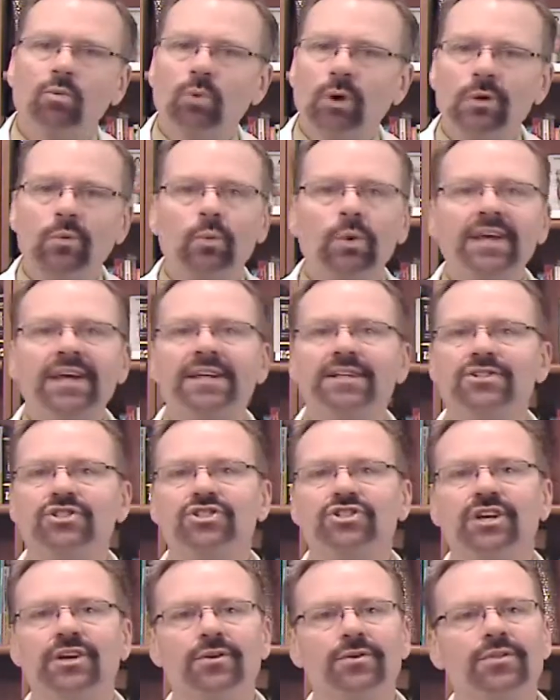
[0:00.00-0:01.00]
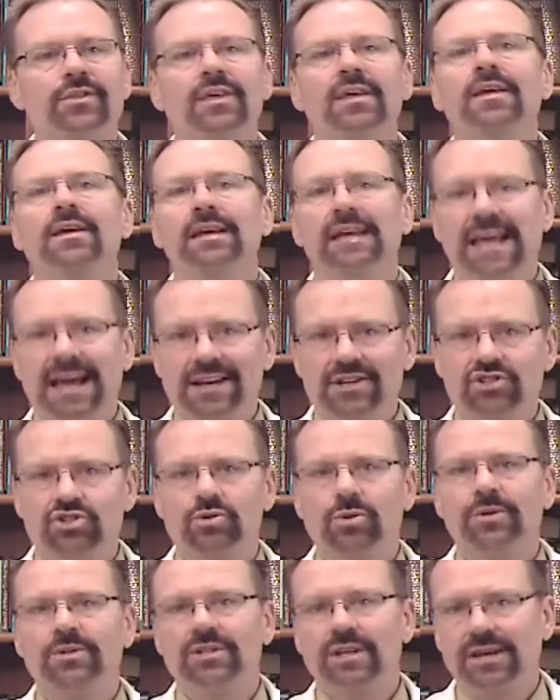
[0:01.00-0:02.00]
When we consider the
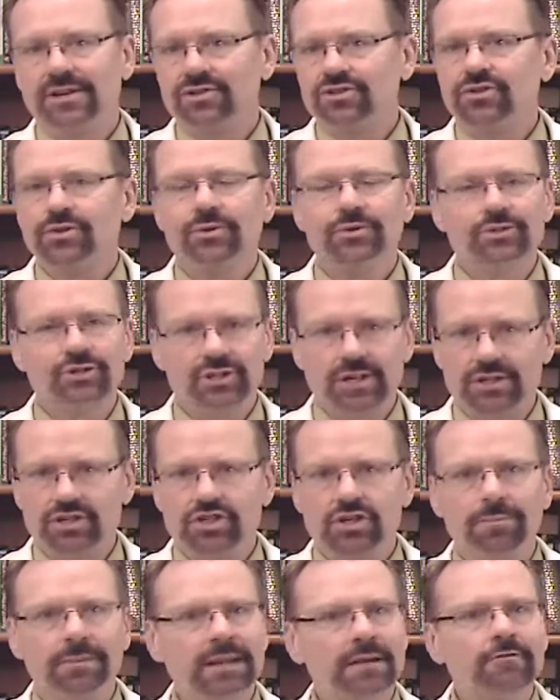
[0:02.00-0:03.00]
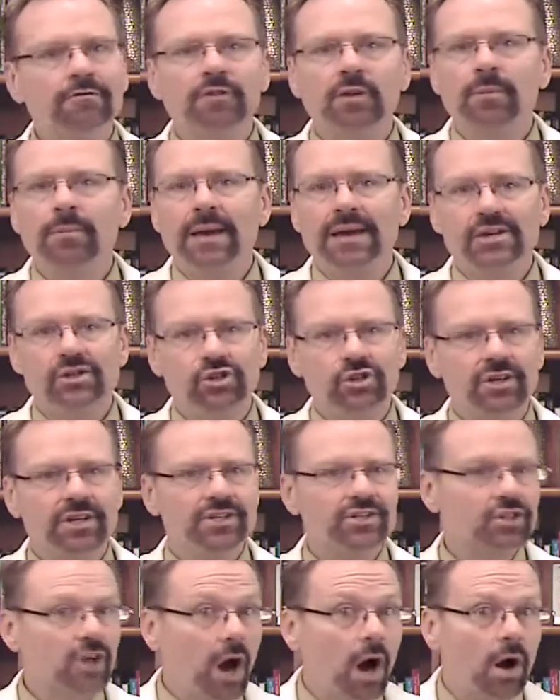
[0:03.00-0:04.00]
gastrointestinal system, inflammation
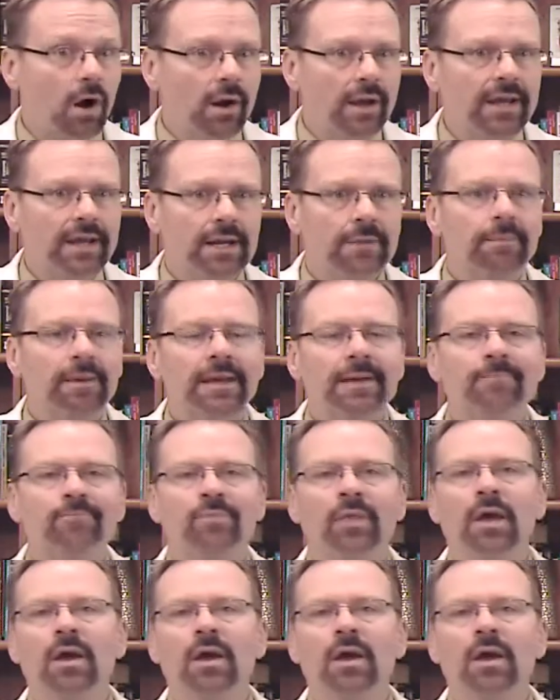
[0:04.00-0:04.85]
is our enemy.